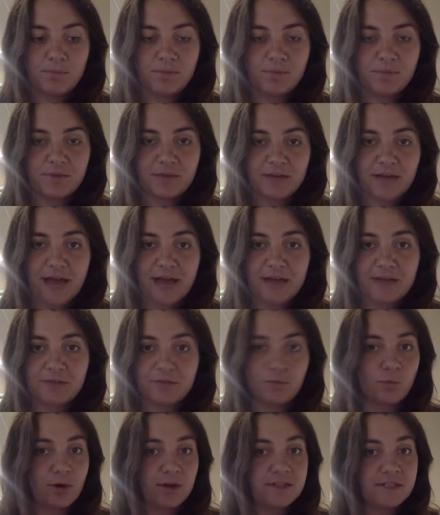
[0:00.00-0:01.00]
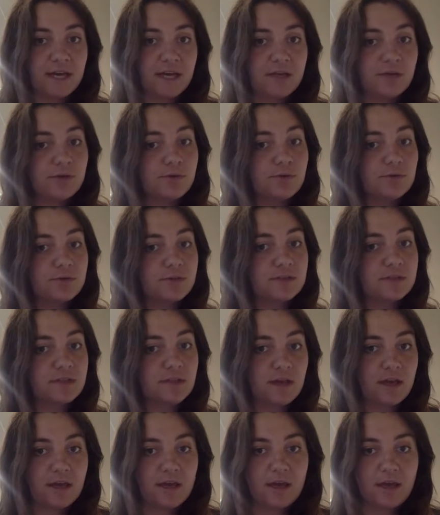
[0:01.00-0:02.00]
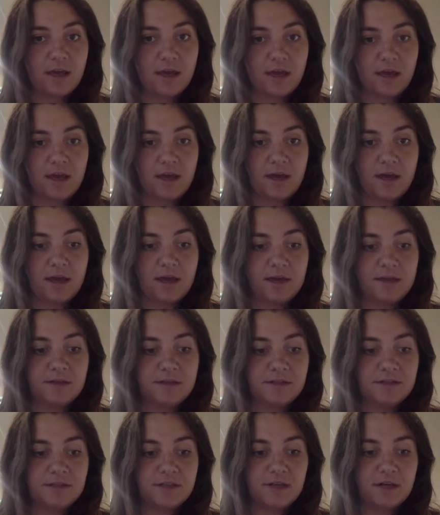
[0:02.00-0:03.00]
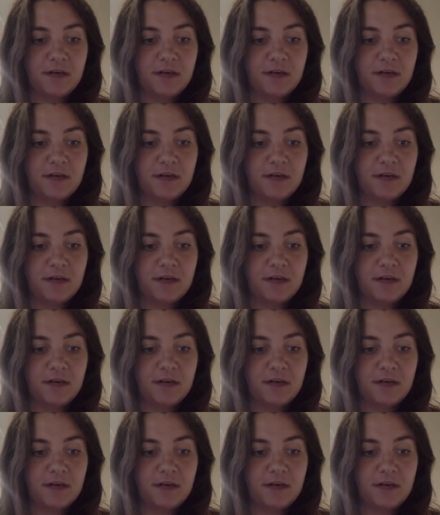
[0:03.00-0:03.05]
the kind of words I use and